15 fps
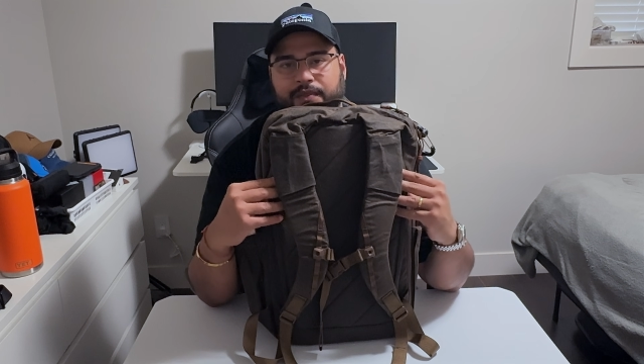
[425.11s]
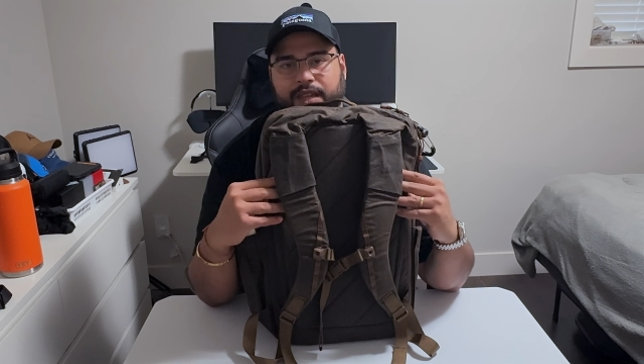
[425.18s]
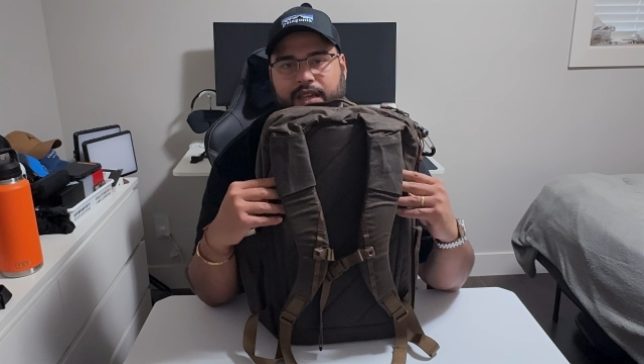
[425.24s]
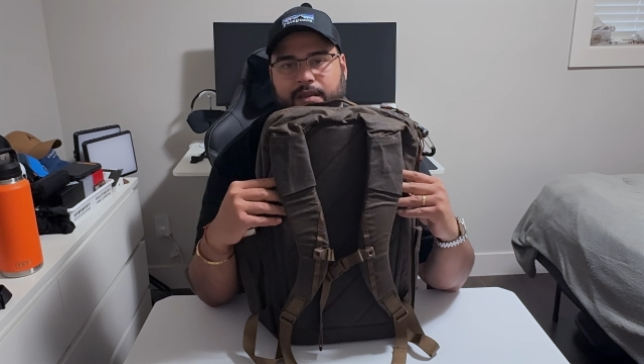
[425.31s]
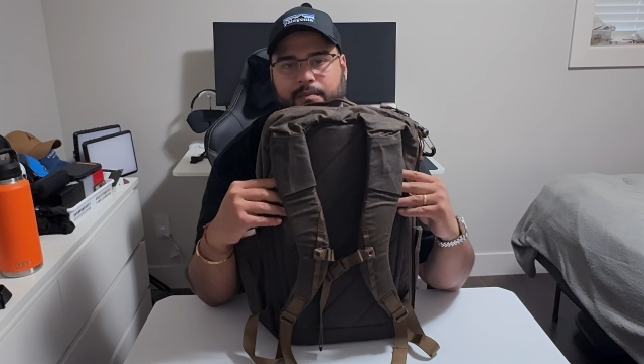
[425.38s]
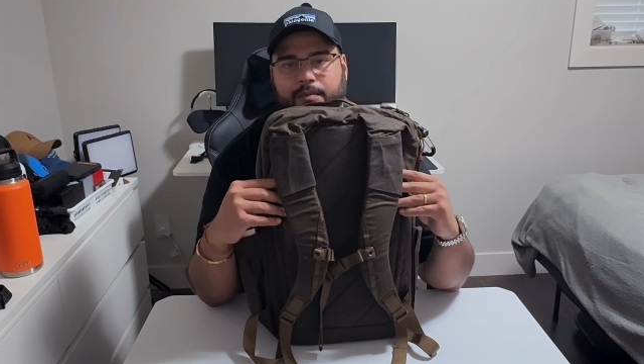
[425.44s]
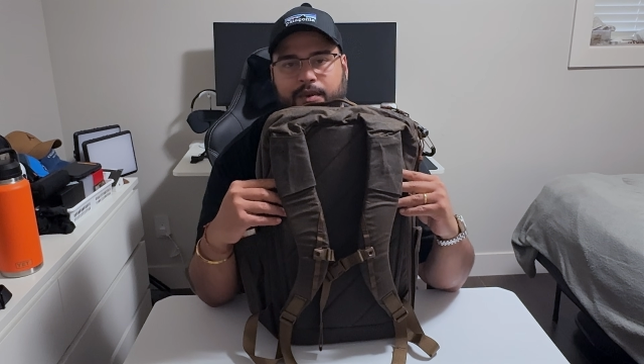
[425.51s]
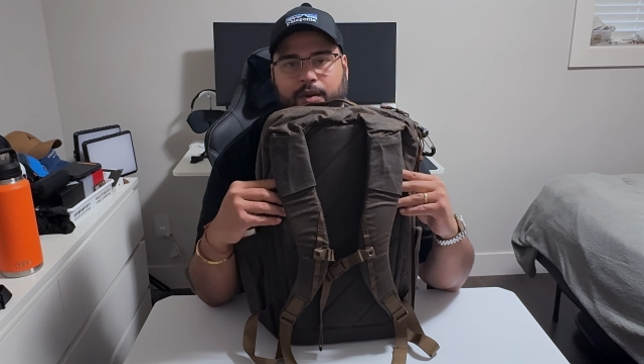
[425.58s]

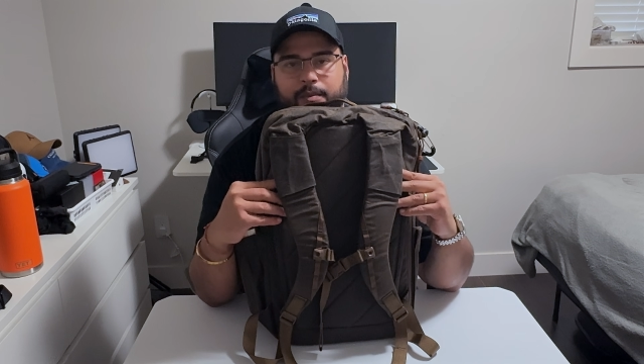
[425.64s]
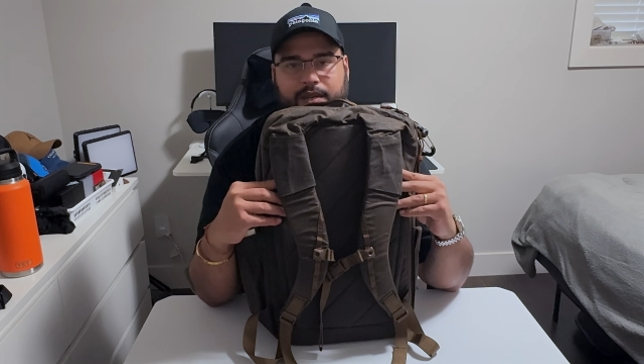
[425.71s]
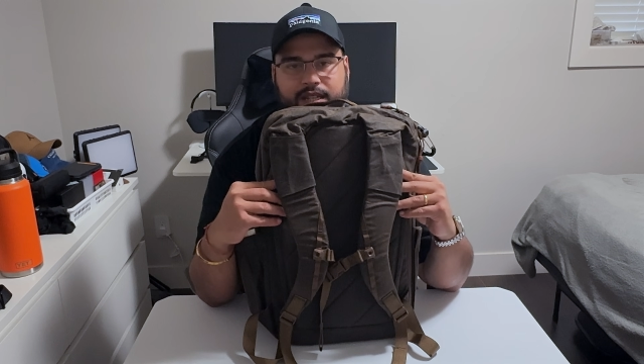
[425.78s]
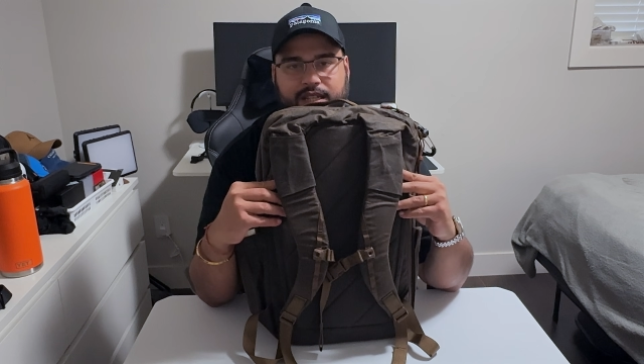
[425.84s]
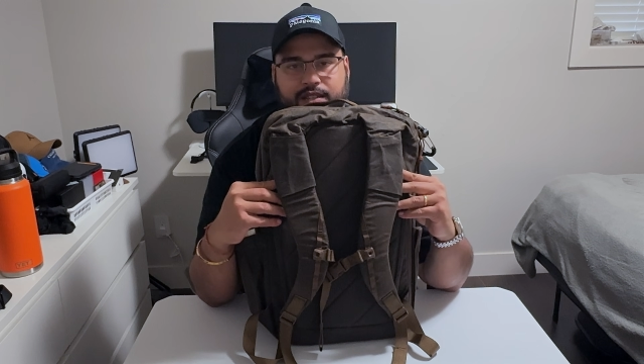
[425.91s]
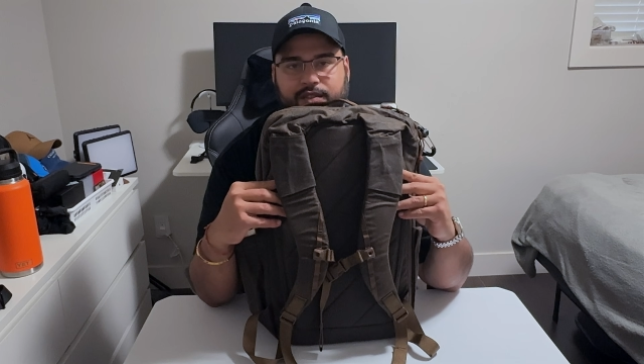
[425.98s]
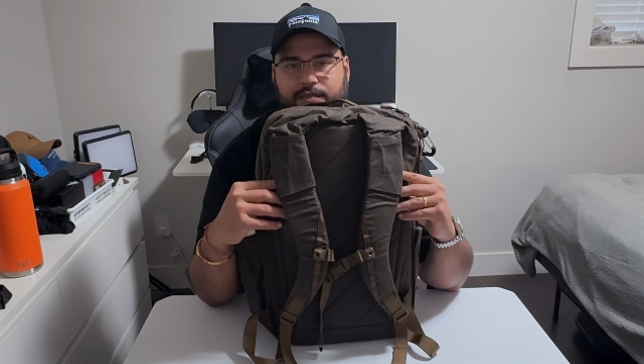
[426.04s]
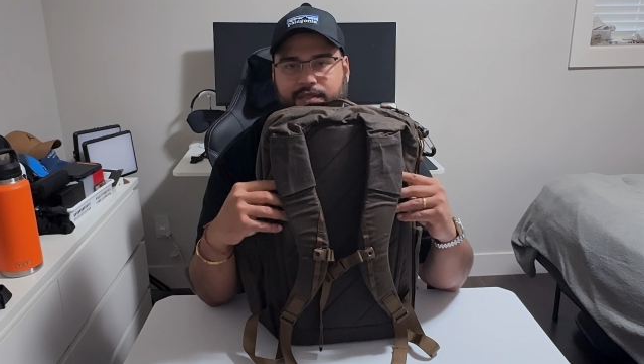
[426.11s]
the
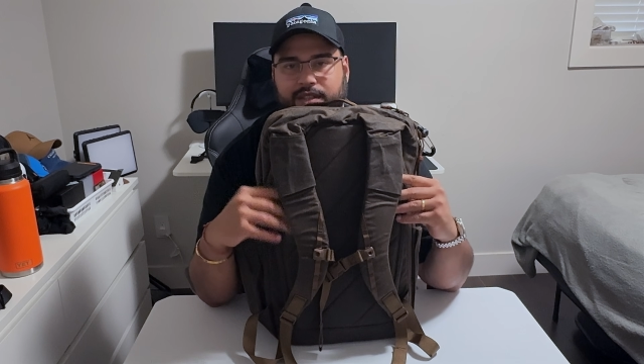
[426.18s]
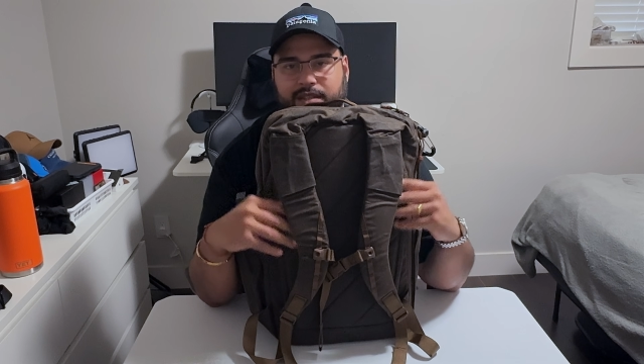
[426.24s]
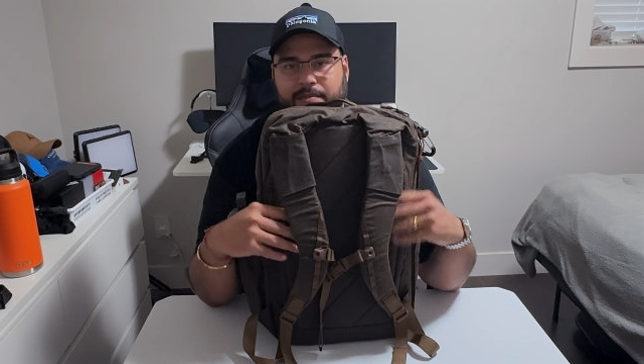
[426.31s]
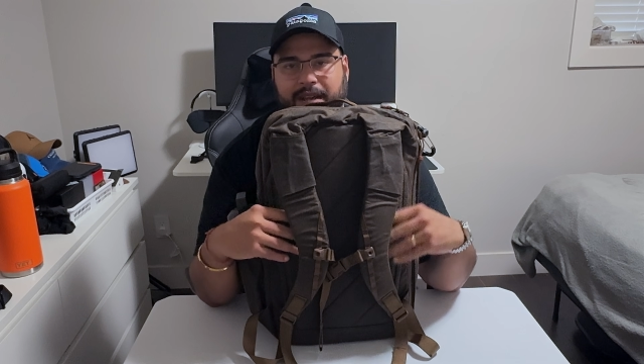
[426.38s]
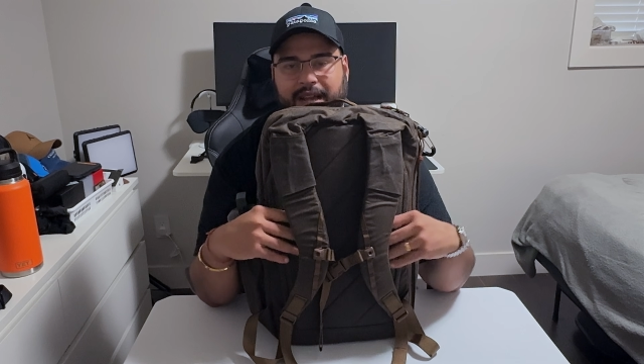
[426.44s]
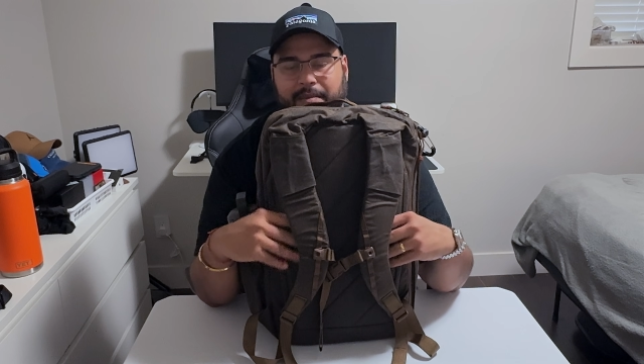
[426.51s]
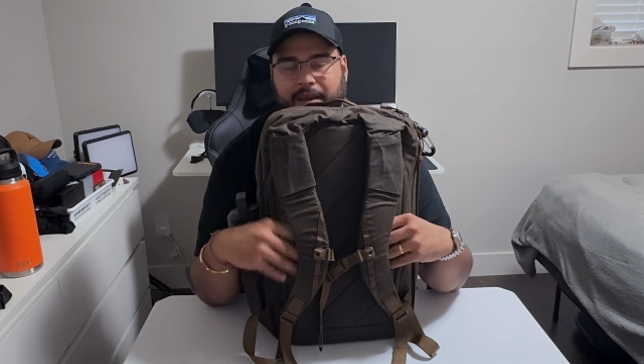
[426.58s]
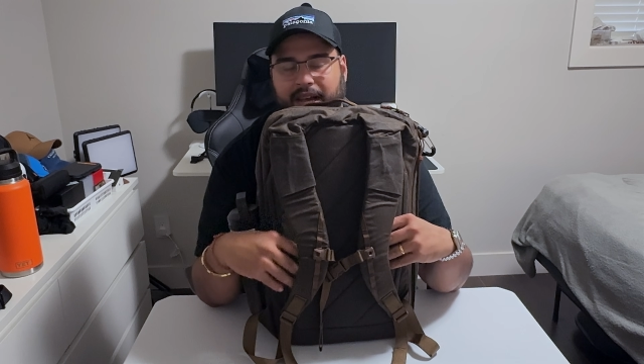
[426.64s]
properties of this
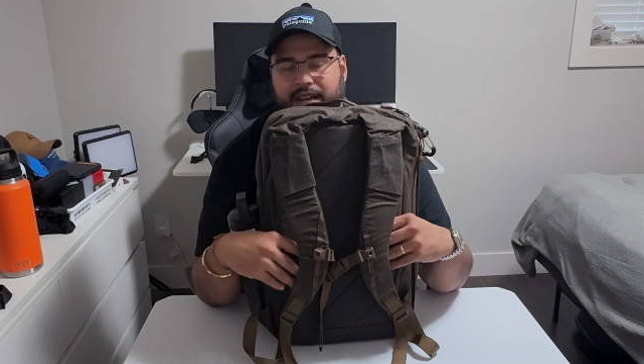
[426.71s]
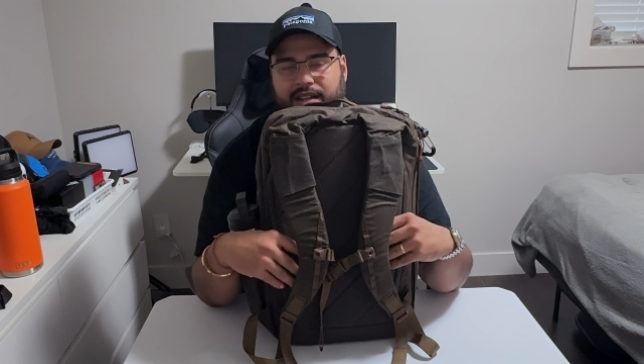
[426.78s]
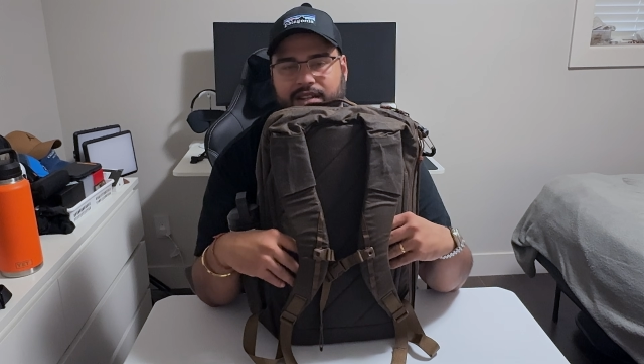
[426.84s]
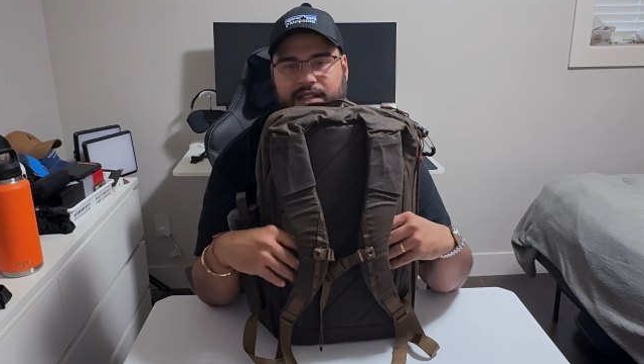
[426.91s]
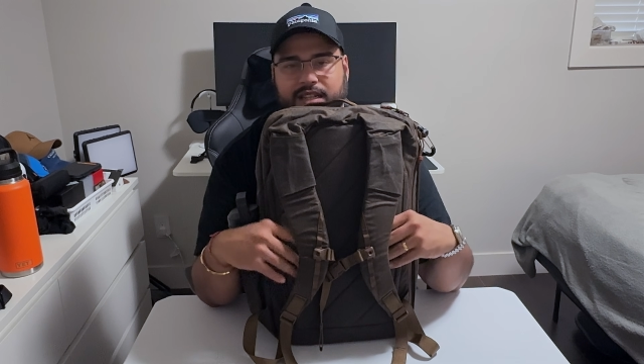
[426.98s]
back panel.